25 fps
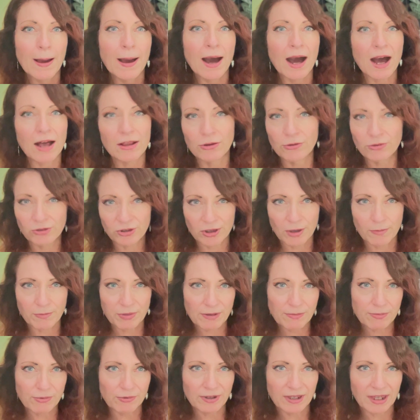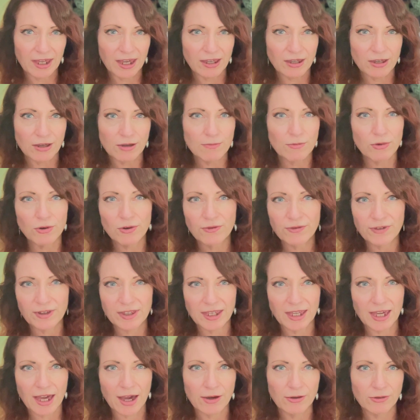I'll also be bringing you more
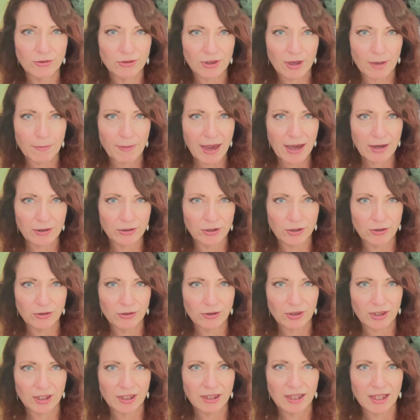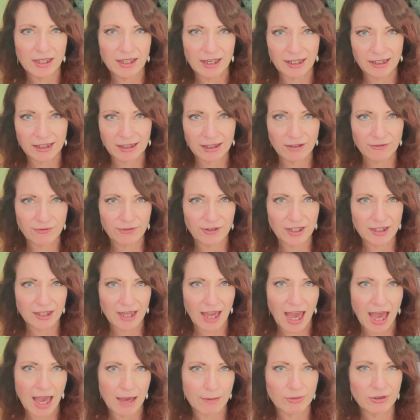videos about using the Knits That Fit
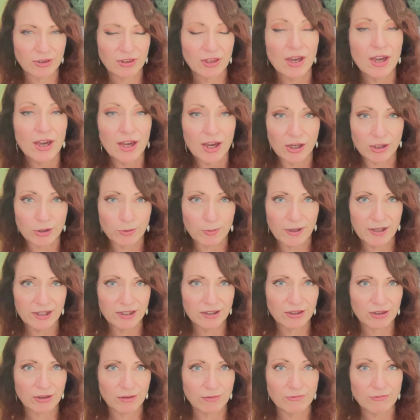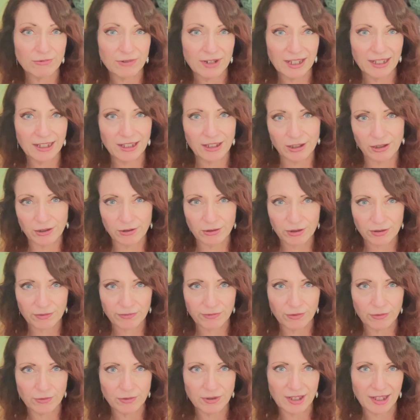apps, as well as some really
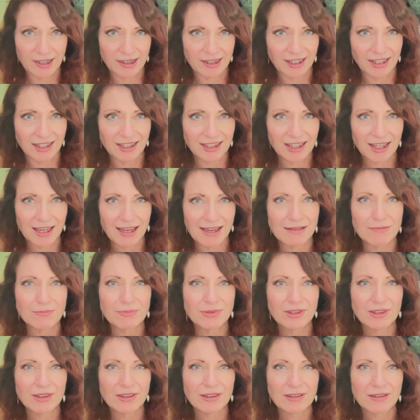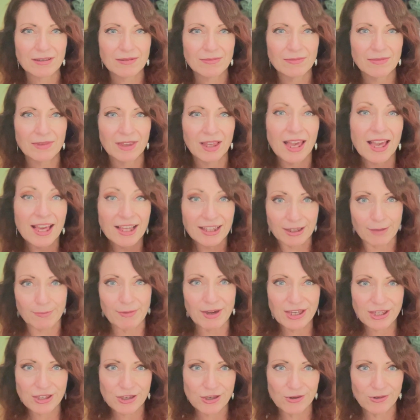useful knitting tips. So
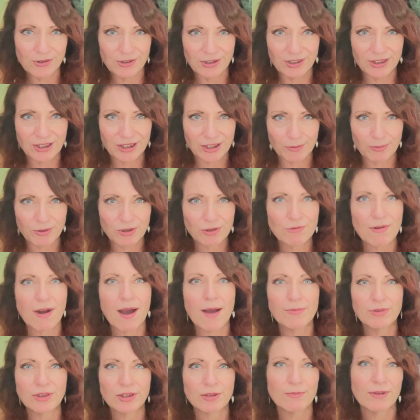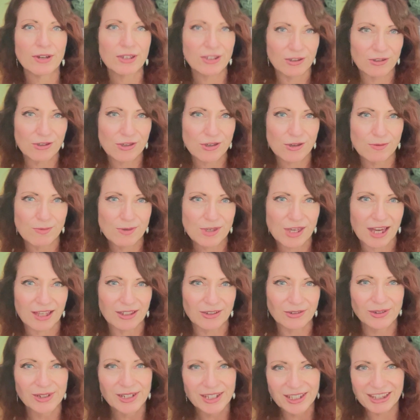make sure you subscribe to my YouTube
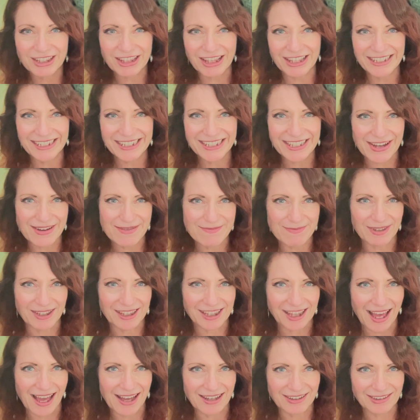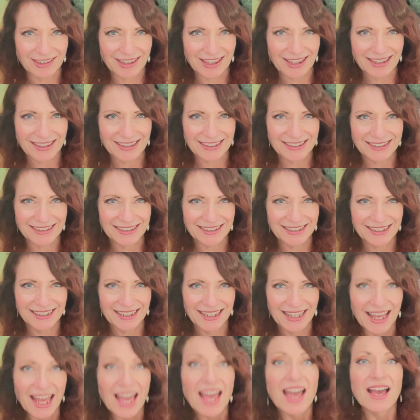channel so that you don't miss out.
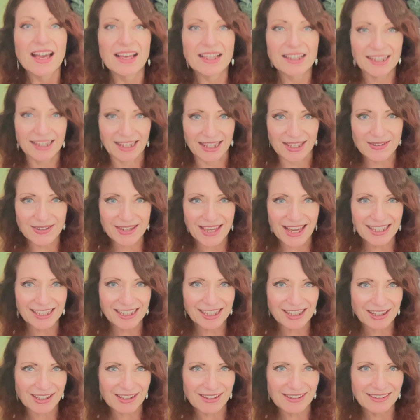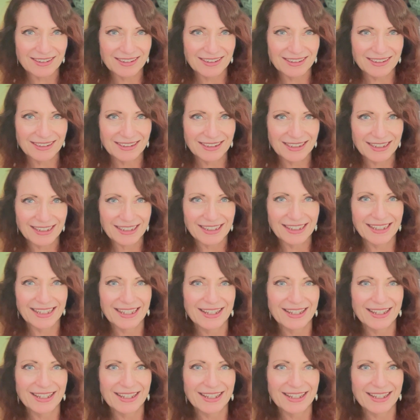See you again soon!